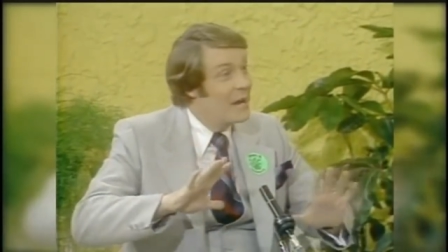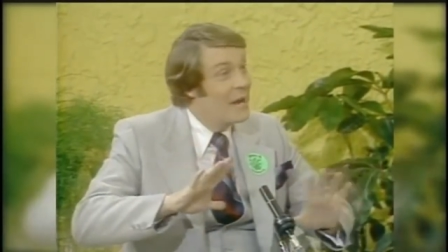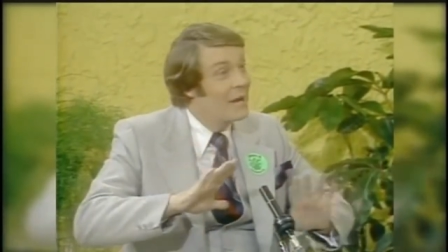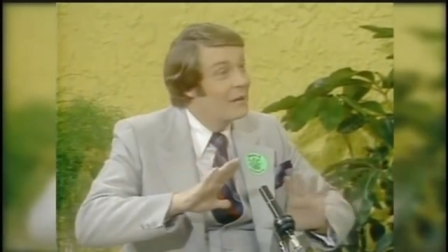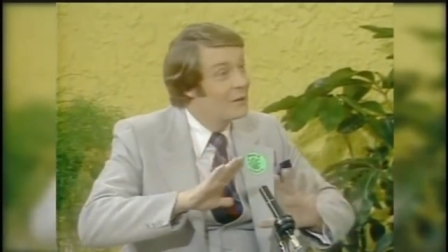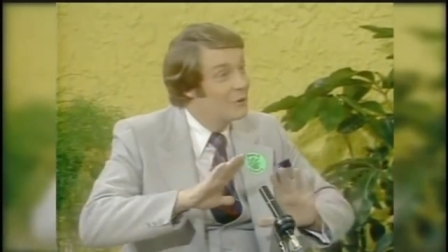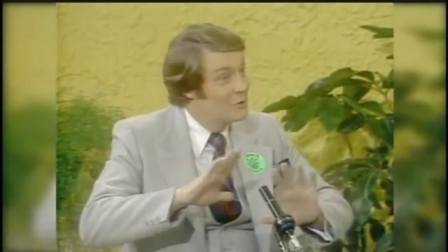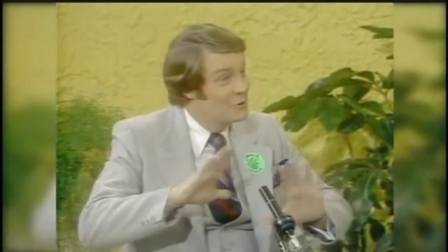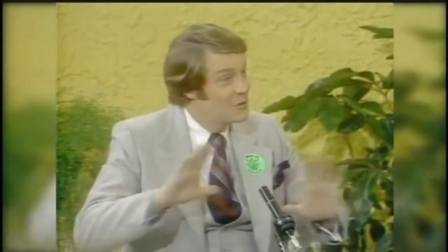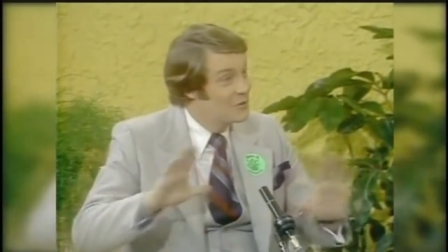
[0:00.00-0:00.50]

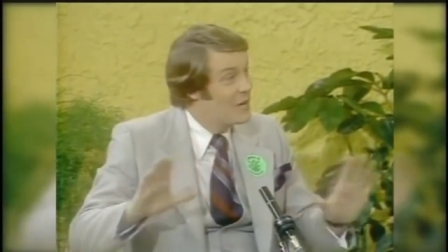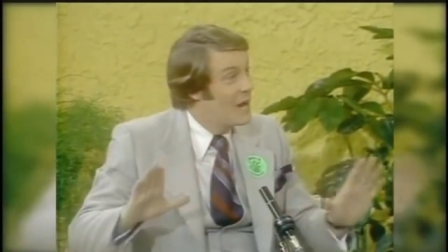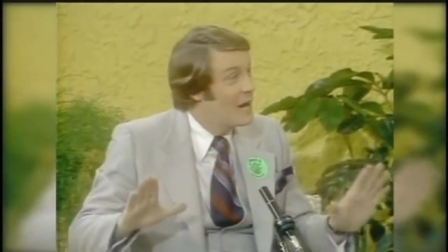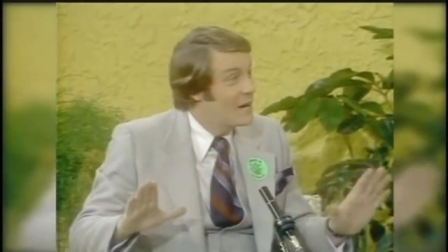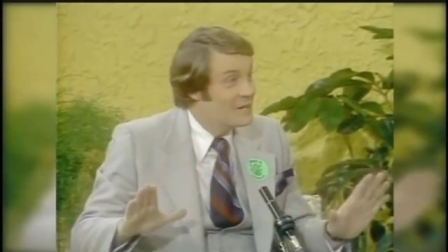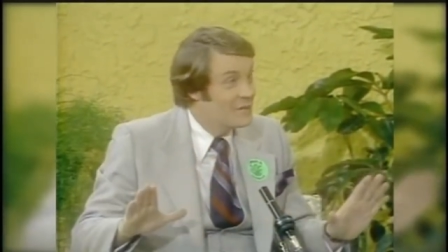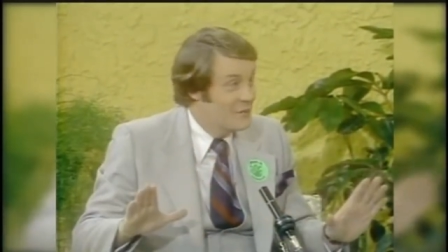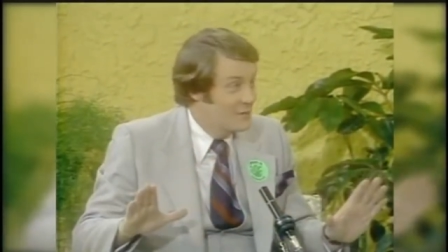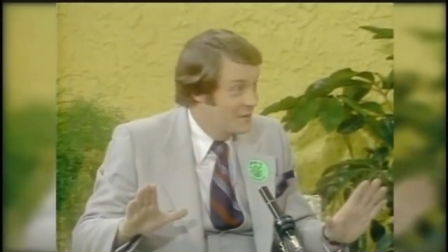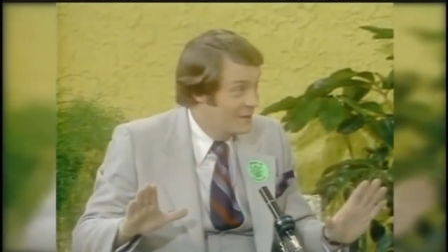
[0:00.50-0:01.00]
Anglo
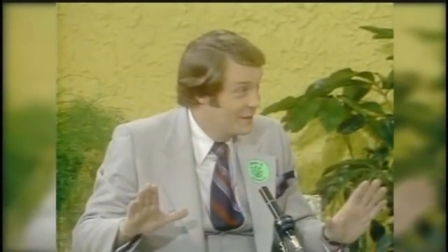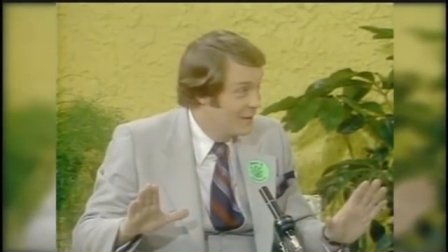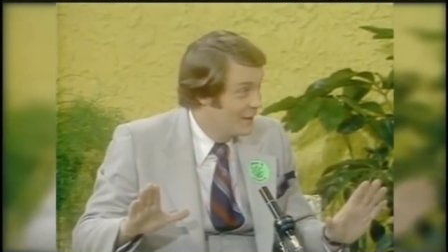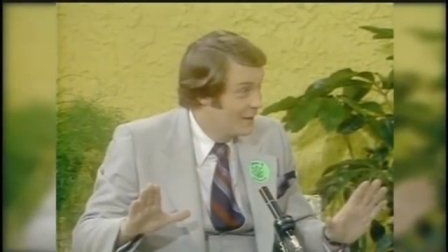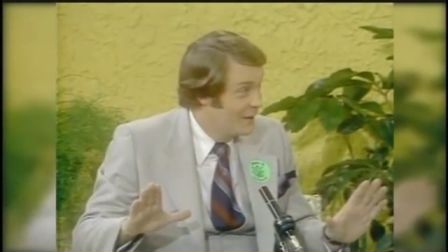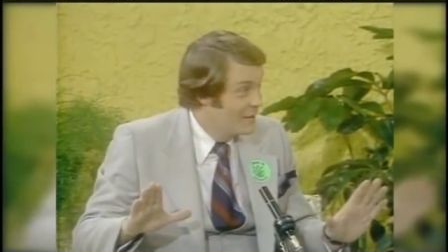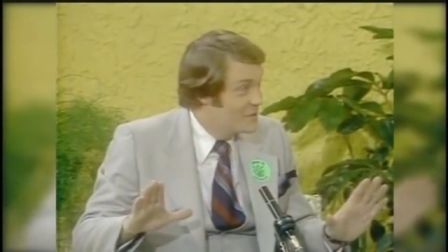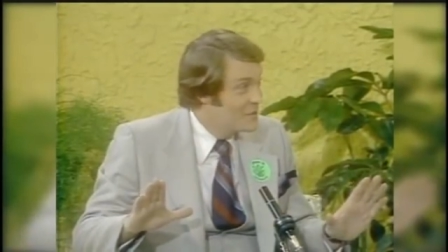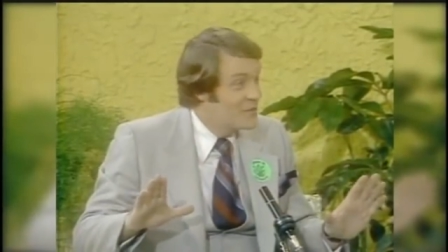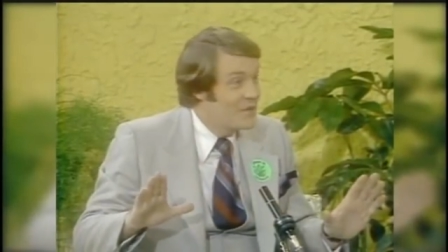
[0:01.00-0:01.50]
Saxon
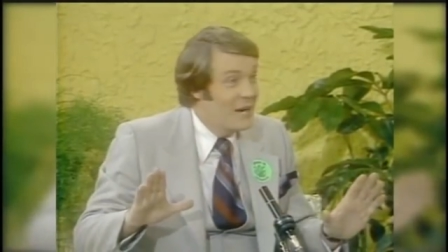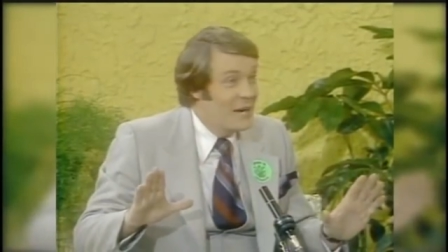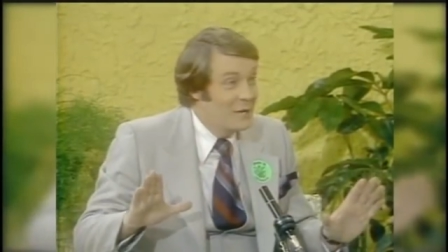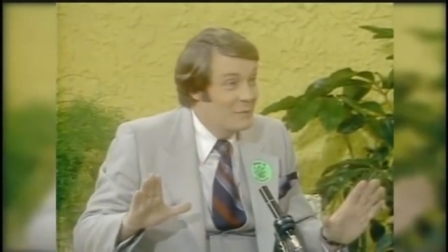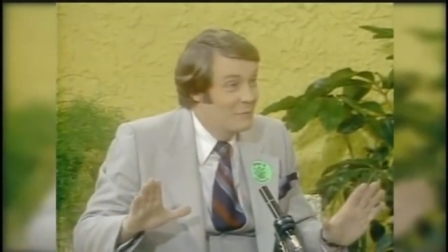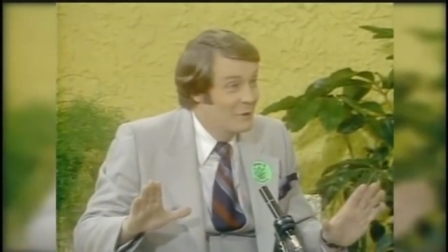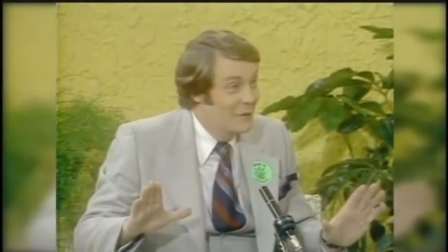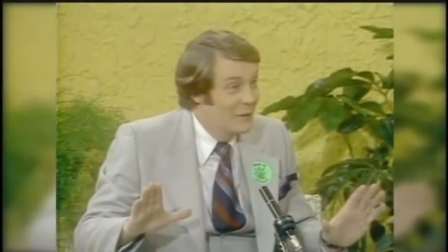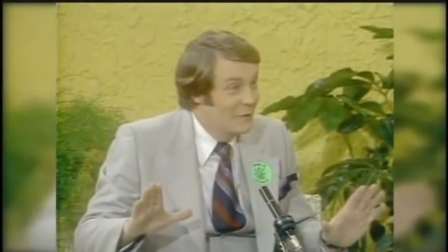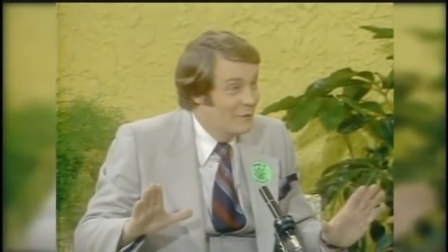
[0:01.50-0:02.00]

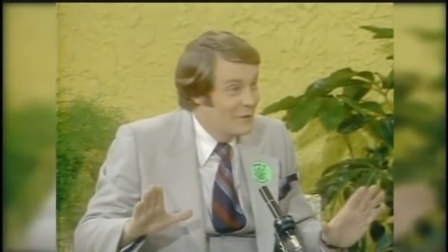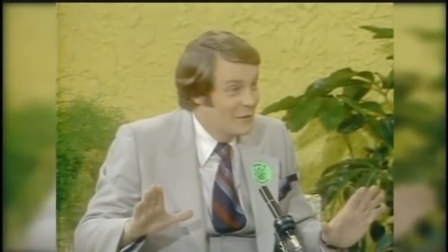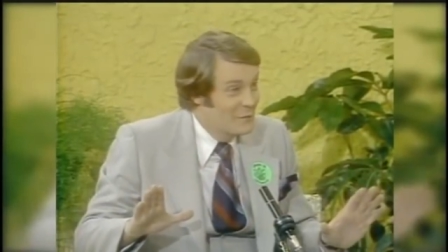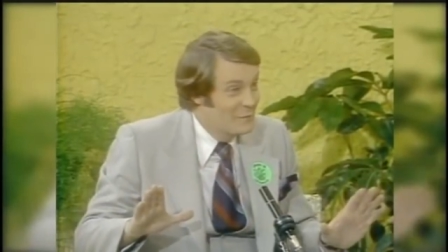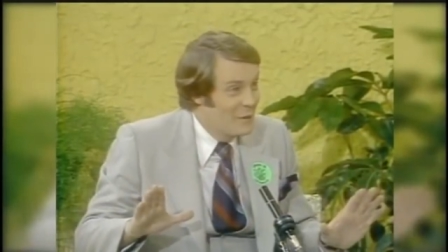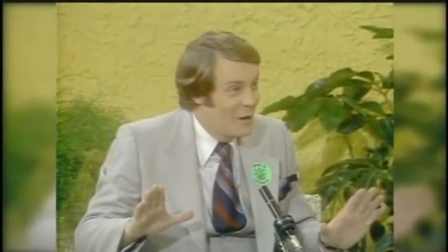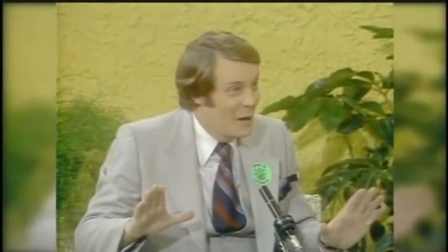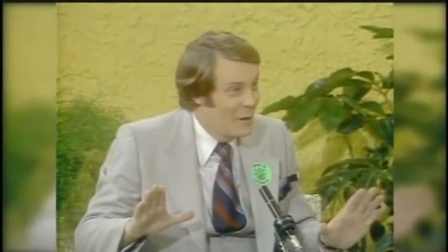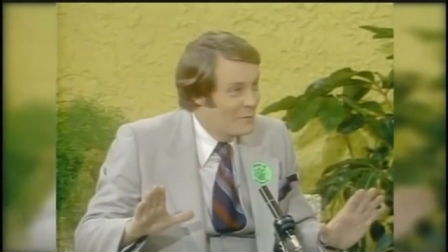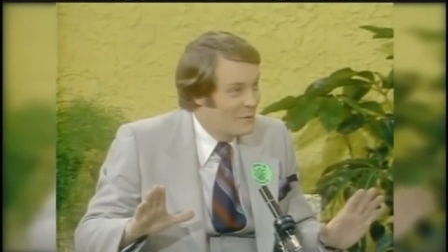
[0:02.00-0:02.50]
segment of this
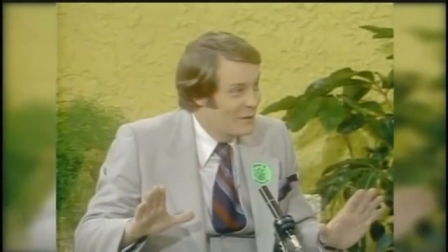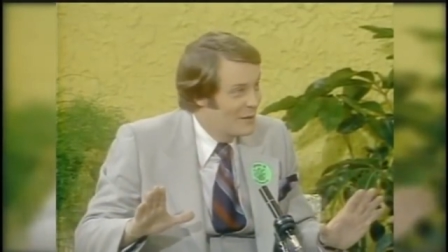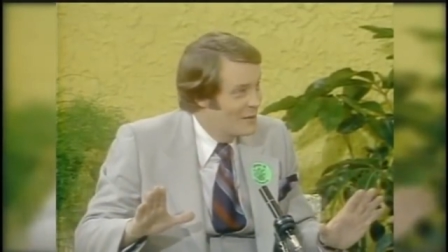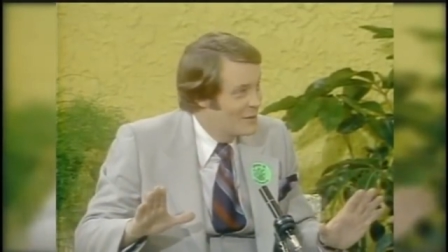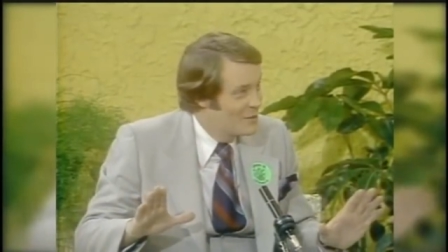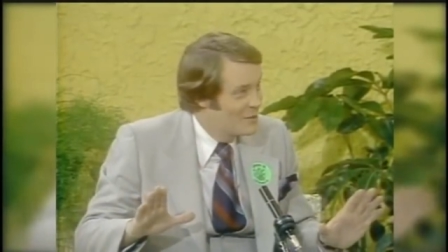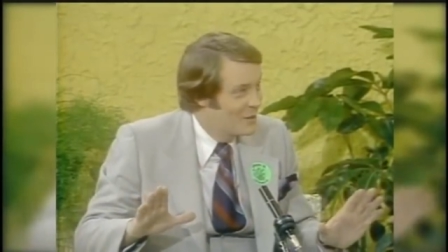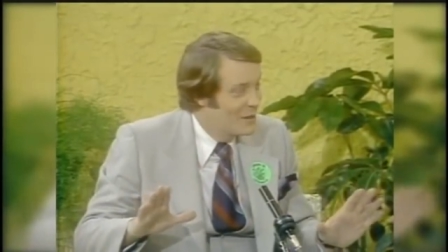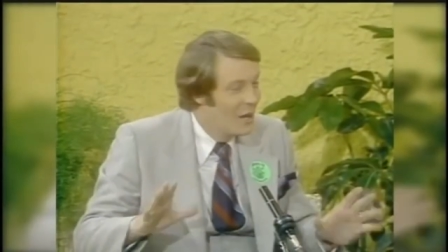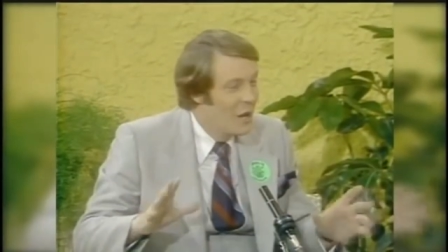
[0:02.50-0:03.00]

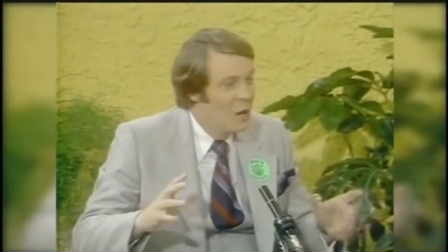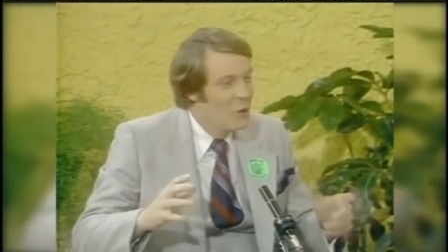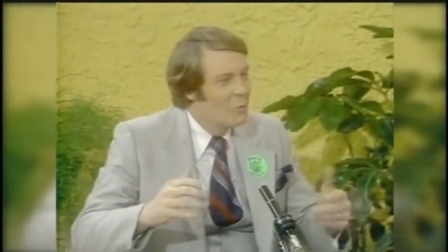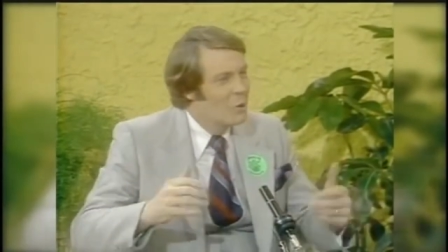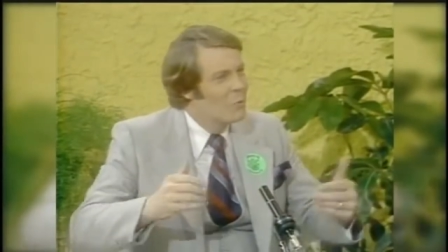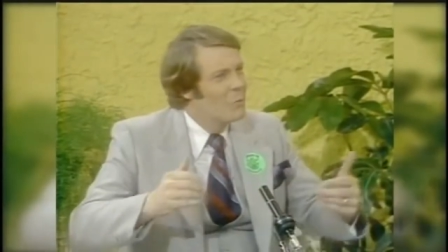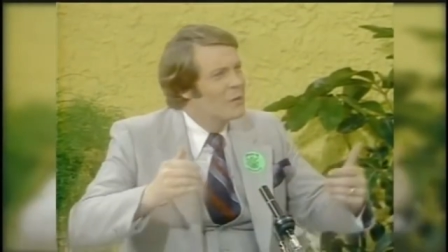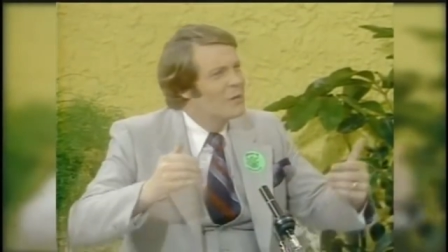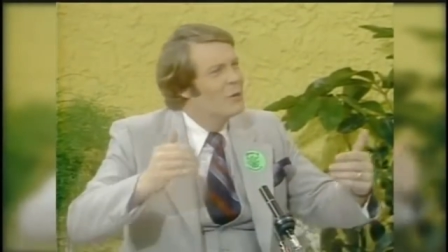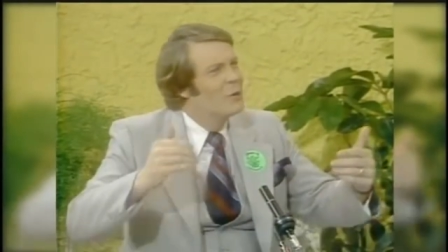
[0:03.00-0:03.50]
population,
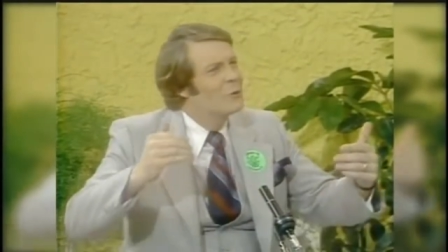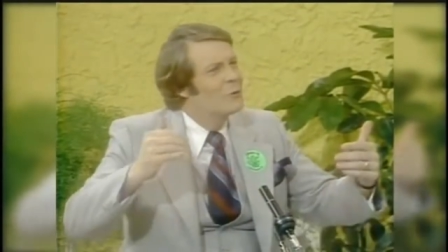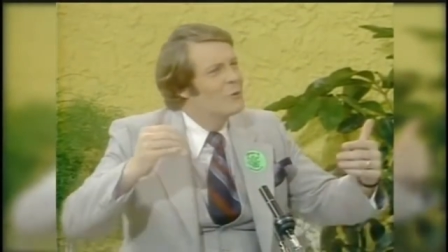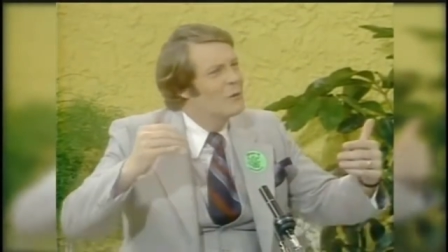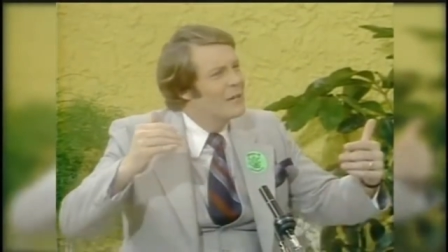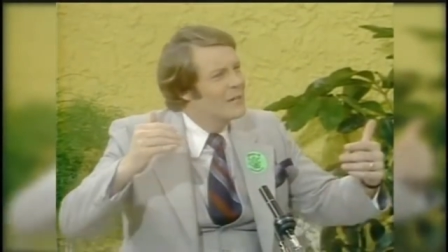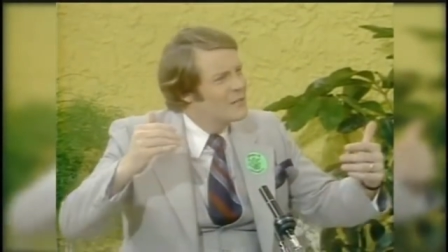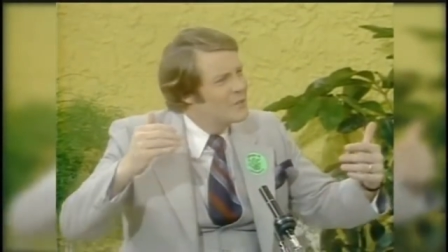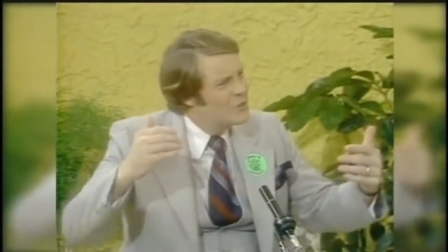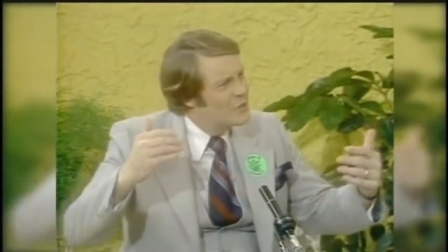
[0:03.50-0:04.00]
where we don't
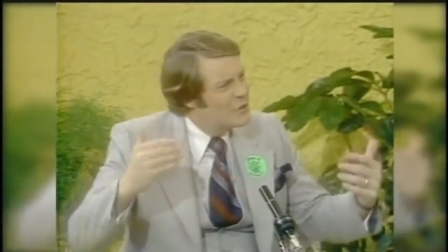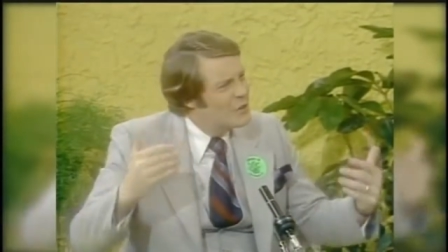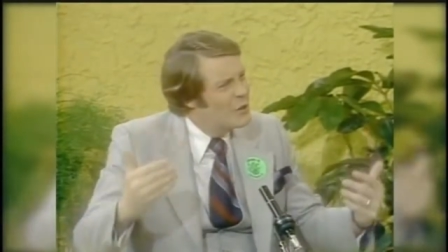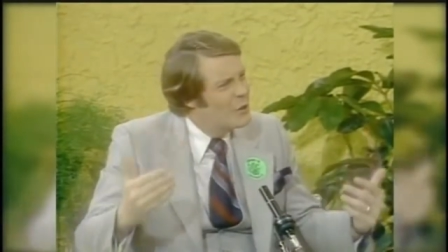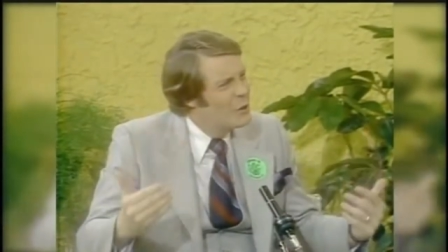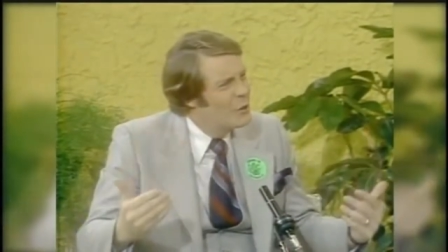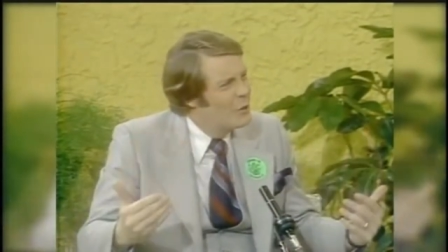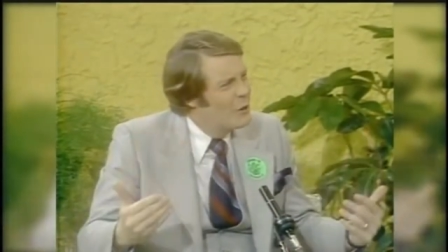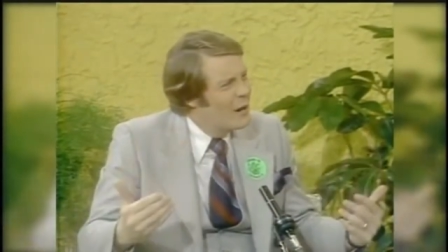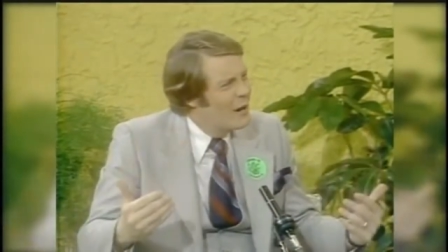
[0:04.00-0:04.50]
really
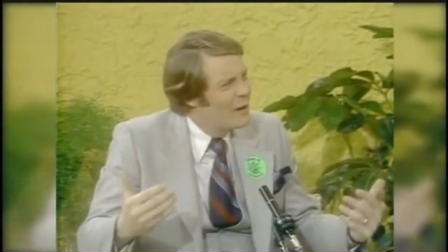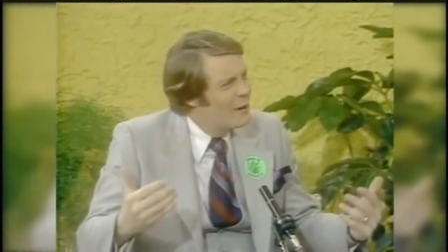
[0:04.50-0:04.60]
show our